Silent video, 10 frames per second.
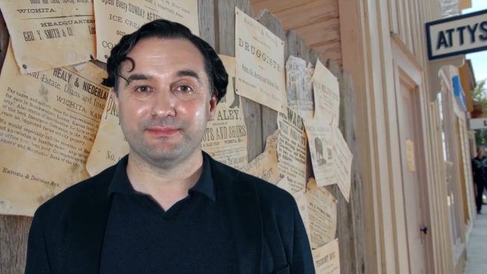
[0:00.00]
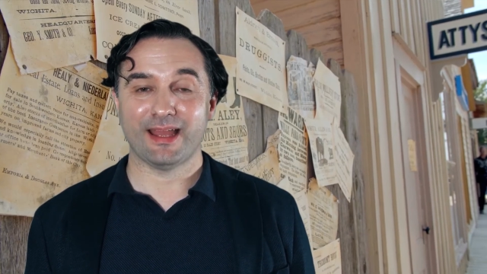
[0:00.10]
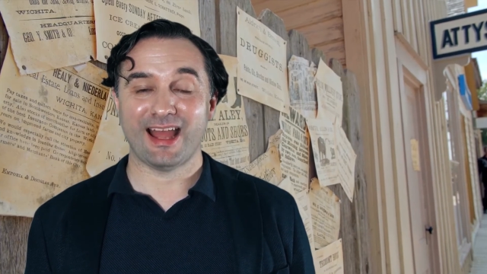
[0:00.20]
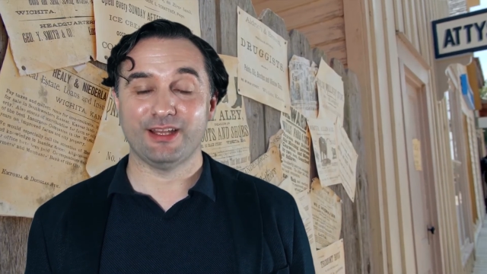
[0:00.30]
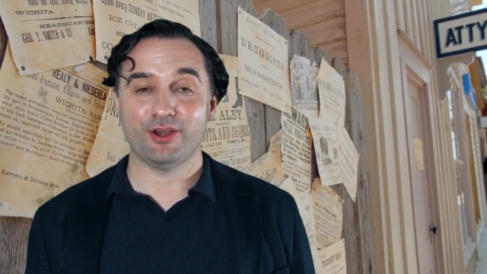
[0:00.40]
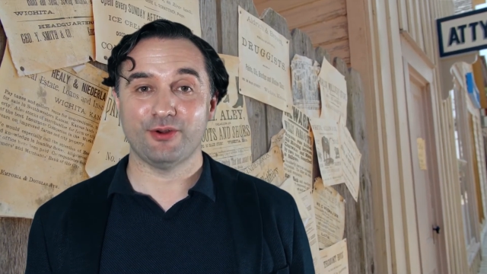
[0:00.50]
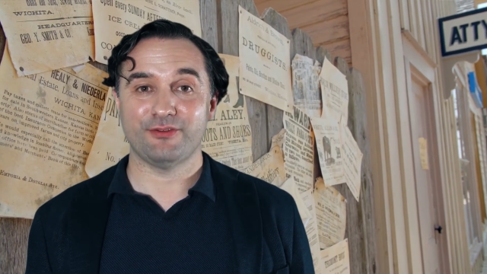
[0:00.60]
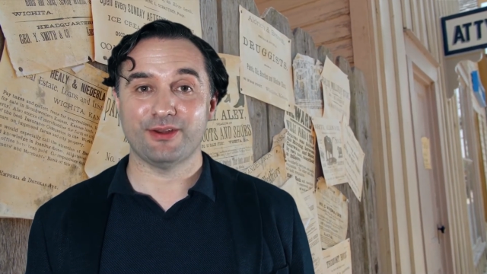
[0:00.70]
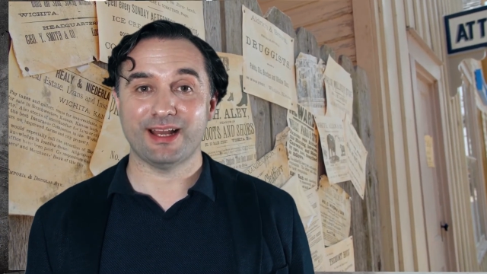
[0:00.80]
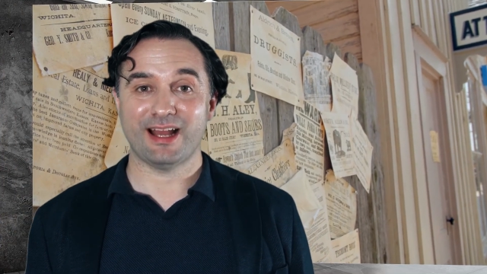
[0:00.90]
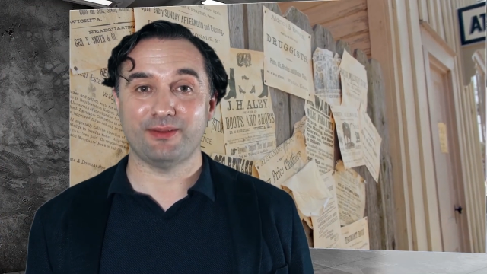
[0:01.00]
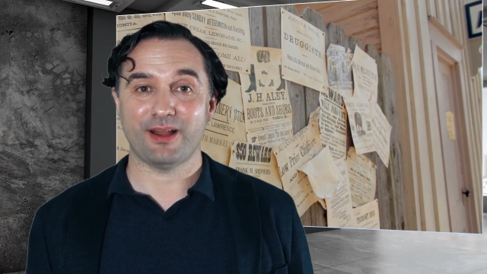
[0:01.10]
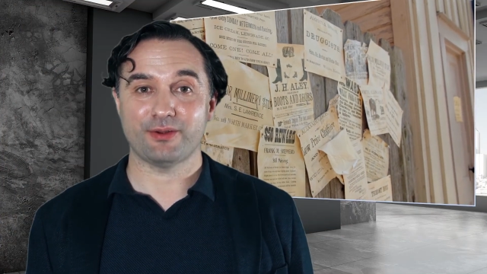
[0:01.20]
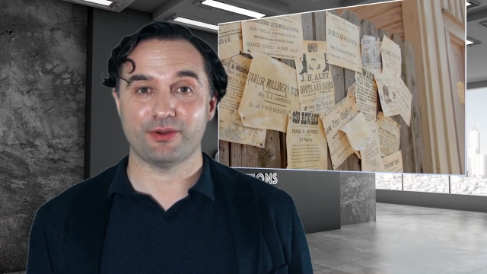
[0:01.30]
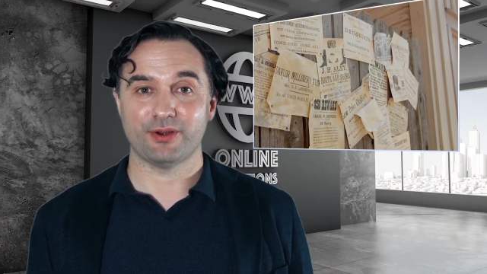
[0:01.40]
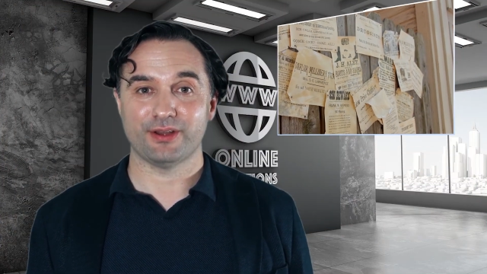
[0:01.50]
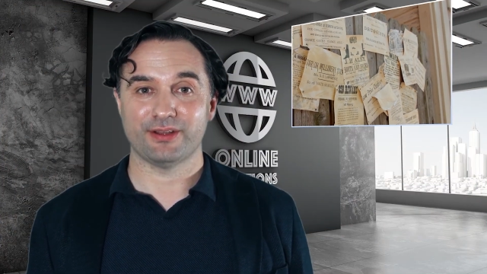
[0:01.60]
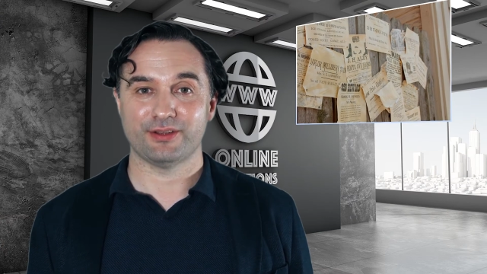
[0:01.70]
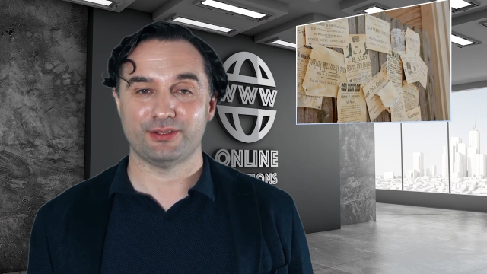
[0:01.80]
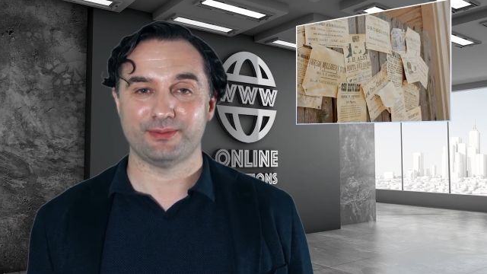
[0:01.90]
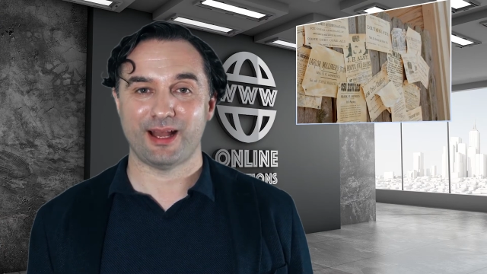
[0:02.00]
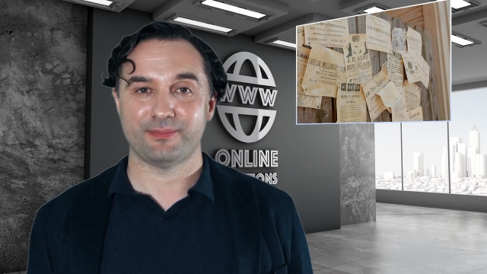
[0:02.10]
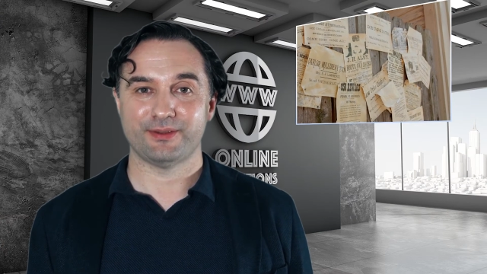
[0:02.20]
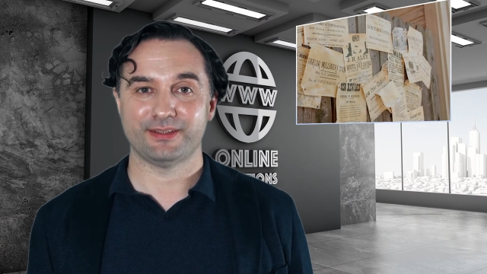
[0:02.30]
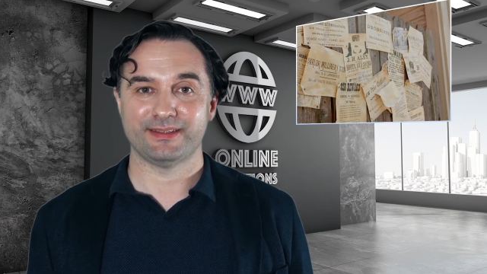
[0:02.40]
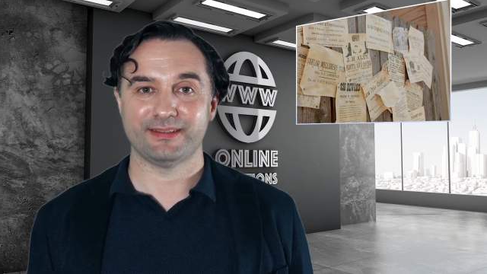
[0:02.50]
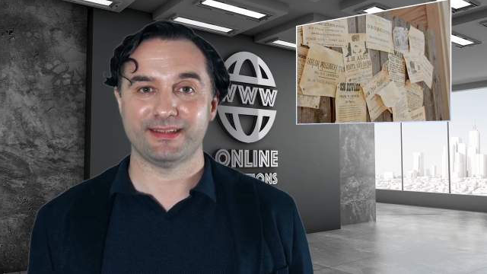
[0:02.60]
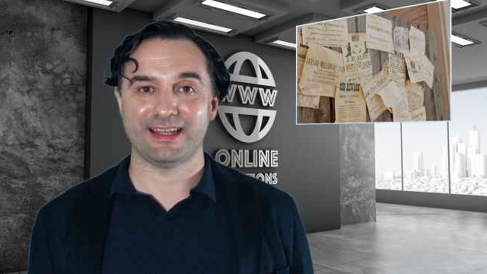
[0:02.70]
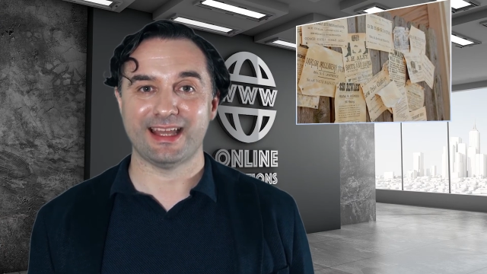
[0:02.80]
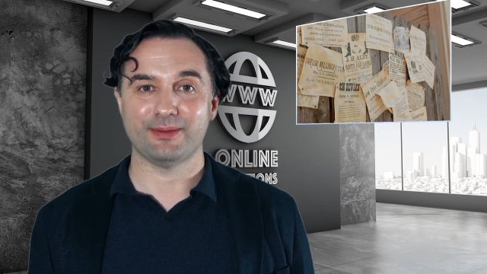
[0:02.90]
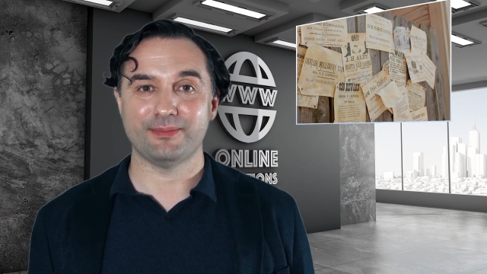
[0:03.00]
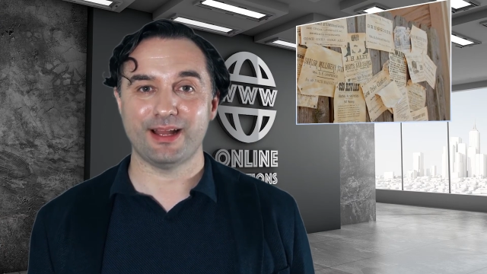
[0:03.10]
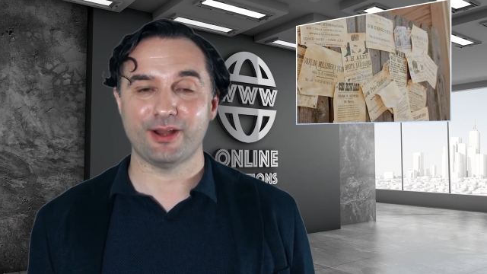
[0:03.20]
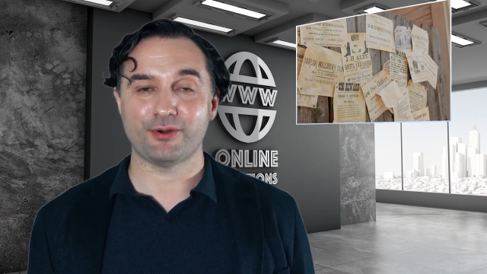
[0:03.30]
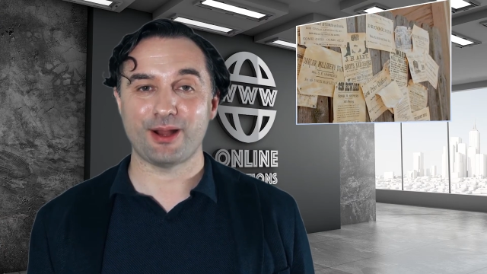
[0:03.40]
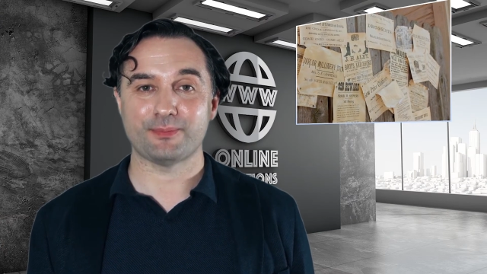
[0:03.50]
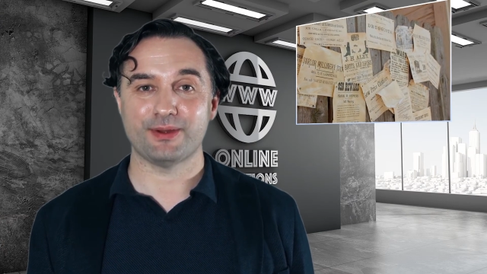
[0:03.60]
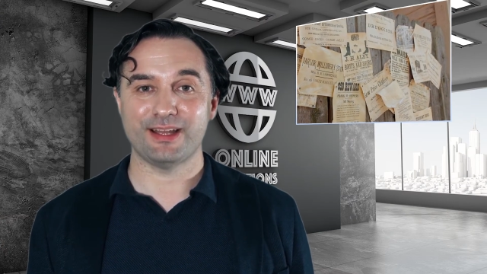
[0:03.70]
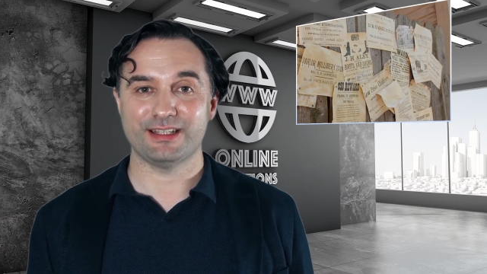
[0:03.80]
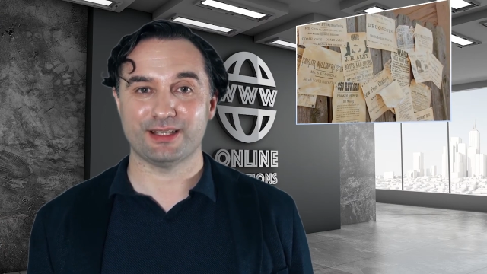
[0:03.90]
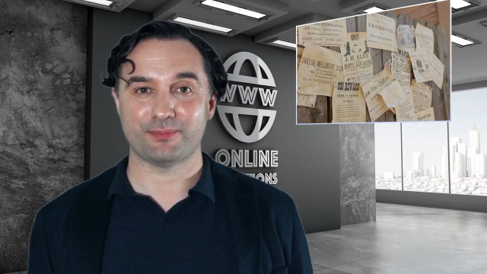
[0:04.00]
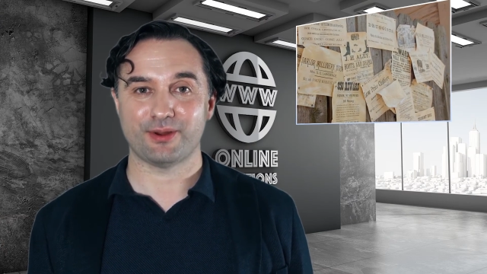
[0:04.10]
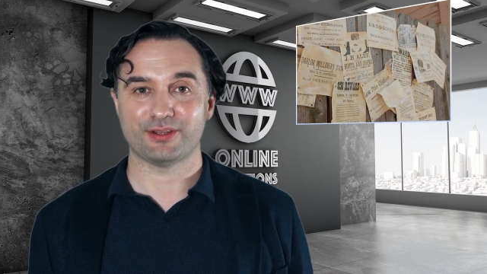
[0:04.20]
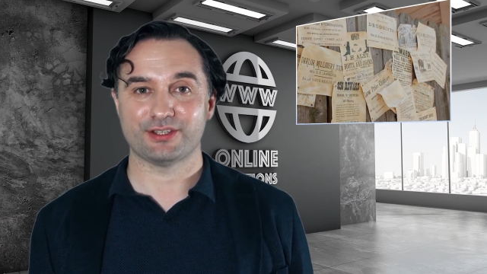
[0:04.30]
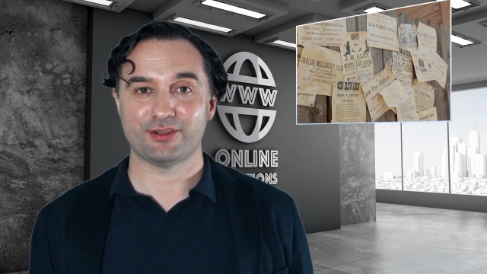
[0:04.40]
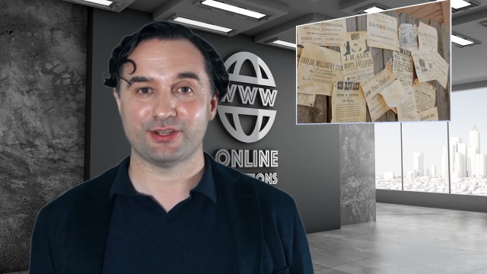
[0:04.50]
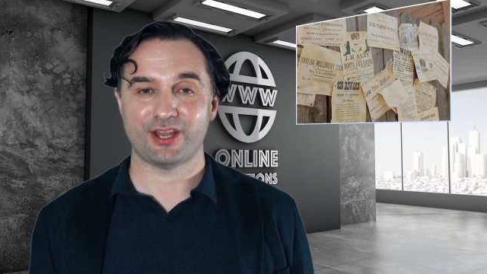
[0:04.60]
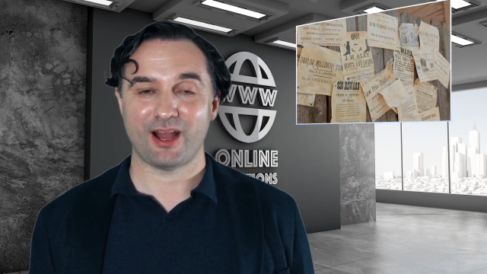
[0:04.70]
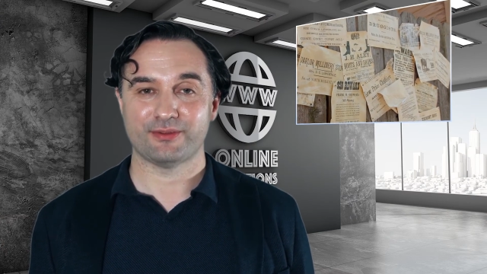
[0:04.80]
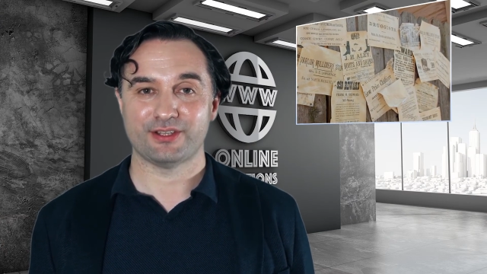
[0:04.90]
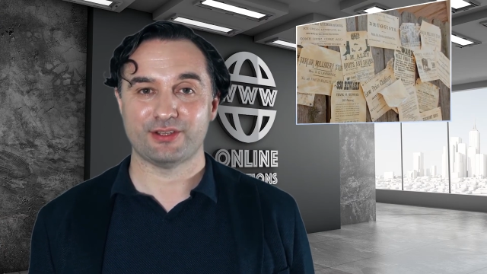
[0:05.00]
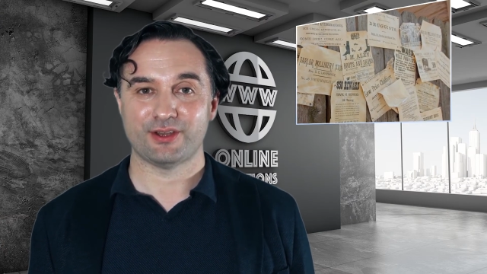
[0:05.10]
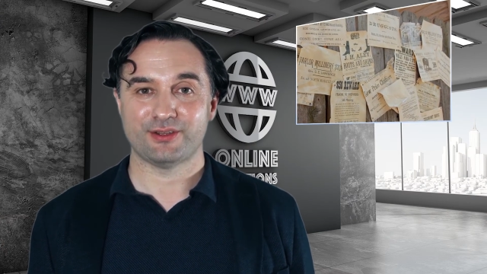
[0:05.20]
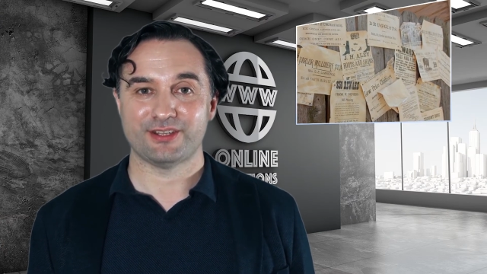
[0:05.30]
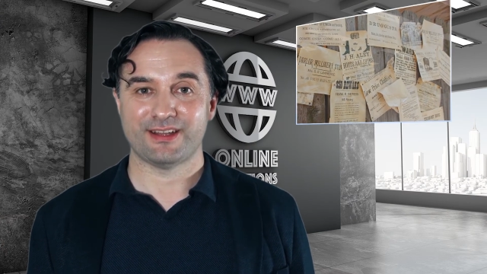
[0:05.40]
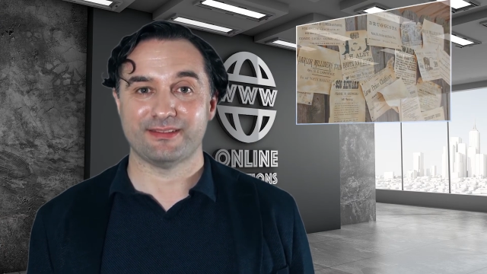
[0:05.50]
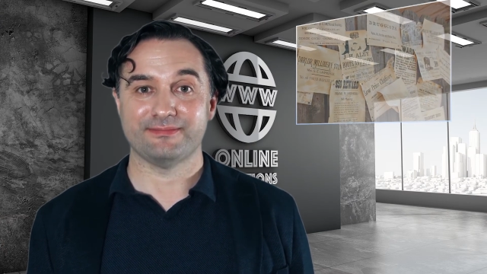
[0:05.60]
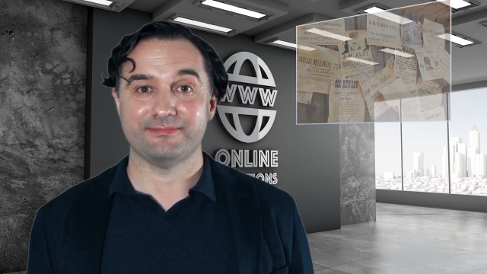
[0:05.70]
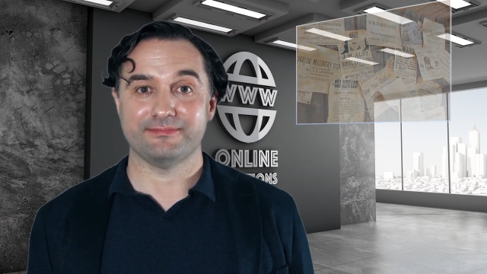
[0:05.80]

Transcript: And don't forget about local newspapers, they can be a great place to post your job description.